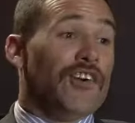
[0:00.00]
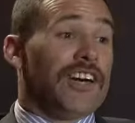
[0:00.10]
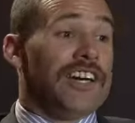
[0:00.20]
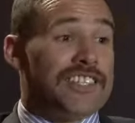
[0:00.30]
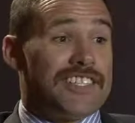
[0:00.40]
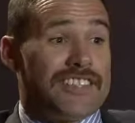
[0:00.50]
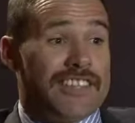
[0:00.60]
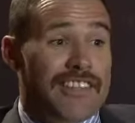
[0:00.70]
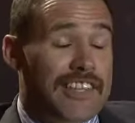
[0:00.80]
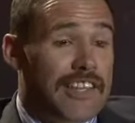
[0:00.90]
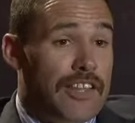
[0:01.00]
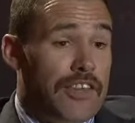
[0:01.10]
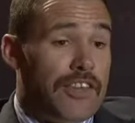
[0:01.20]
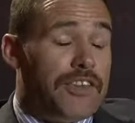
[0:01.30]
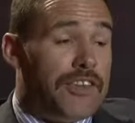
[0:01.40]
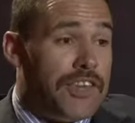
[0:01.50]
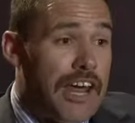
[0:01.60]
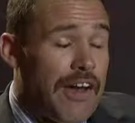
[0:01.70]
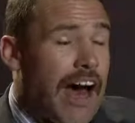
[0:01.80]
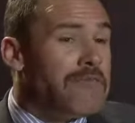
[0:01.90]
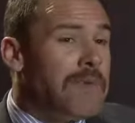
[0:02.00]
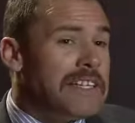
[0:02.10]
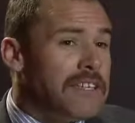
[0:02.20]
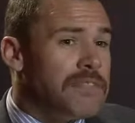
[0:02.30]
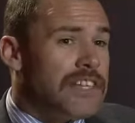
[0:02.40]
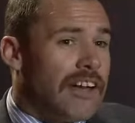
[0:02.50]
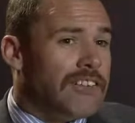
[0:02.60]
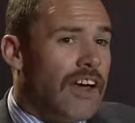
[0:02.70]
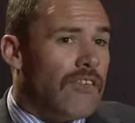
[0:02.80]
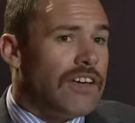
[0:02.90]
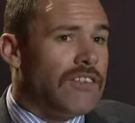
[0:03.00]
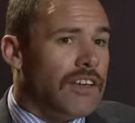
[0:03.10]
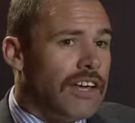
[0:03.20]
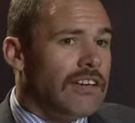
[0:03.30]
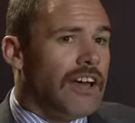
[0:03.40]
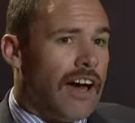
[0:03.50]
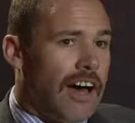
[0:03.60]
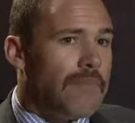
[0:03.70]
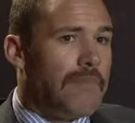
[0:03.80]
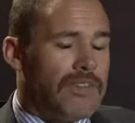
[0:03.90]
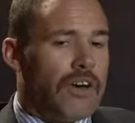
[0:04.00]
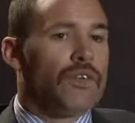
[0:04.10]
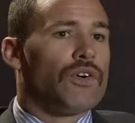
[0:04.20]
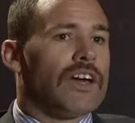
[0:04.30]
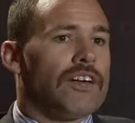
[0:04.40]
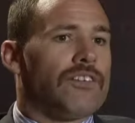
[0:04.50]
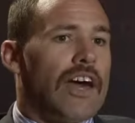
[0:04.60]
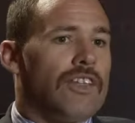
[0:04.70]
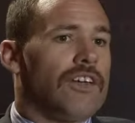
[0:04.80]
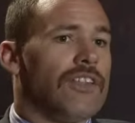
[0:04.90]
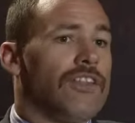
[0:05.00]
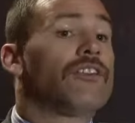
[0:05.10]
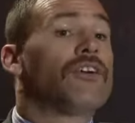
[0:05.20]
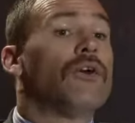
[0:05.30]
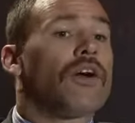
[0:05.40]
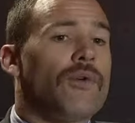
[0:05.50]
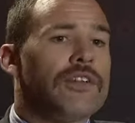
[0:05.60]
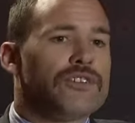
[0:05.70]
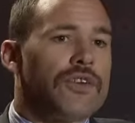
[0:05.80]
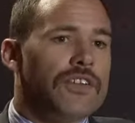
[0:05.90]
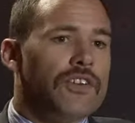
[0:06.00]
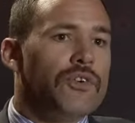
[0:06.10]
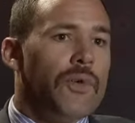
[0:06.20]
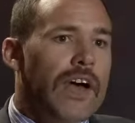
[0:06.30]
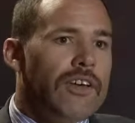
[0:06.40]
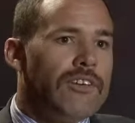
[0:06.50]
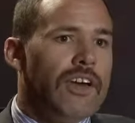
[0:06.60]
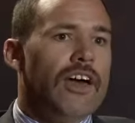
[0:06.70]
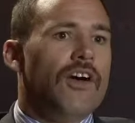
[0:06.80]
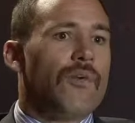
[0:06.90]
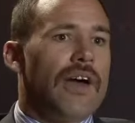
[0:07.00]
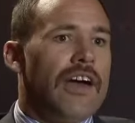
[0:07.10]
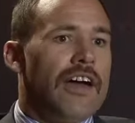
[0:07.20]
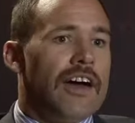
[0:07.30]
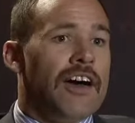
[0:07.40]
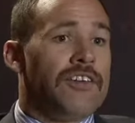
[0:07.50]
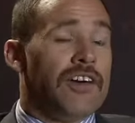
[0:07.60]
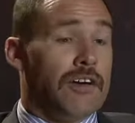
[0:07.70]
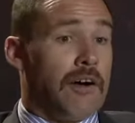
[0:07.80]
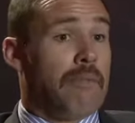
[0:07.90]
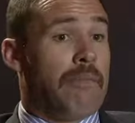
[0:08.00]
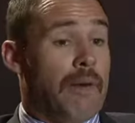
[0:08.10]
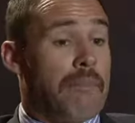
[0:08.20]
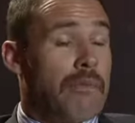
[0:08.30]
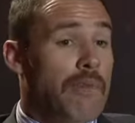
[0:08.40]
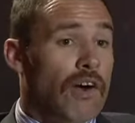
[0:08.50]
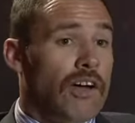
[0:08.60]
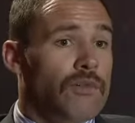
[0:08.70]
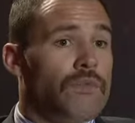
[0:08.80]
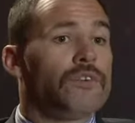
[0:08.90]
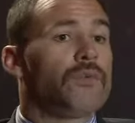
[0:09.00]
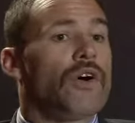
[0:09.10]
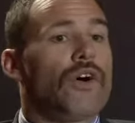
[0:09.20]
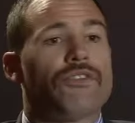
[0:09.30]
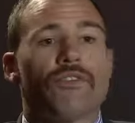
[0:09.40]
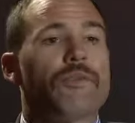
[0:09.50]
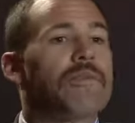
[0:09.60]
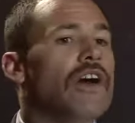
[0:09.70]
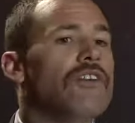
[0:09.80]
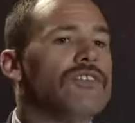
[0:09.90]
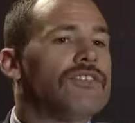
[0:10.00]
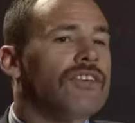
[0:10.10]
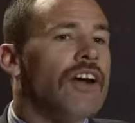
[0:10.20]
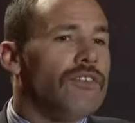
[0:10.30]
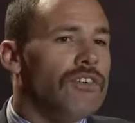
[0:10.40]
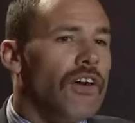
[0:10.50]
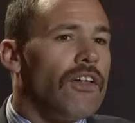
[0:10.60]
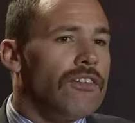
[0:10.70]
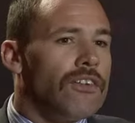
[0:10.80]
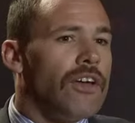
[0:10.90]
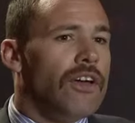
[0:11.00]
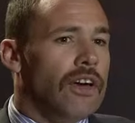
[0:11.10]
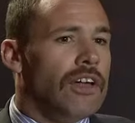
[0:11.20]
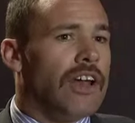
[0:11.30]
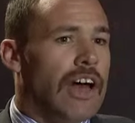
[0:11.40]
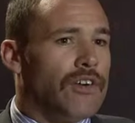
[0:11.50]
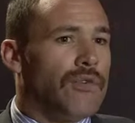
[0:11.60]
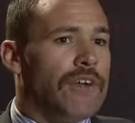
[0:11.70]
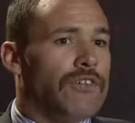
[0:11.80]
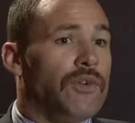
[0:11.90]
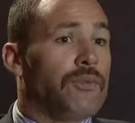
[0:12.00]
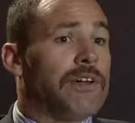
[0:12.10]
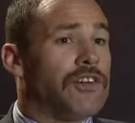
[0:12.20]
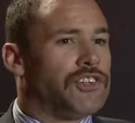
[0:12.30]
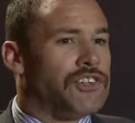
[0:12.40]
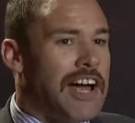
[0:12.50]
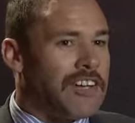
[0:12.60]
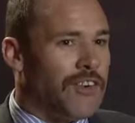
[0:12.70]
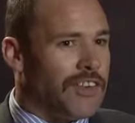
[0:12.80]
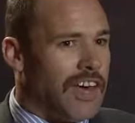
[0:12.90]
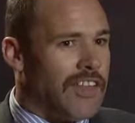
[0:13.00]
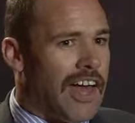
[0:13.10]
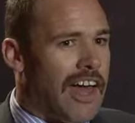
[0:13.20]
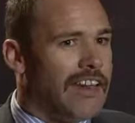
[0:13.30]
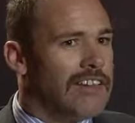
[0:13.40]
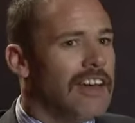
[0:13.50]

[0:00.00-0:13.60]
Look, there have been some studies done recently, but so looking at, say, the telco industry in the US, where a promoter was worth sort of a bit over $600 in an annual revenue, but a detractor, on the other hand,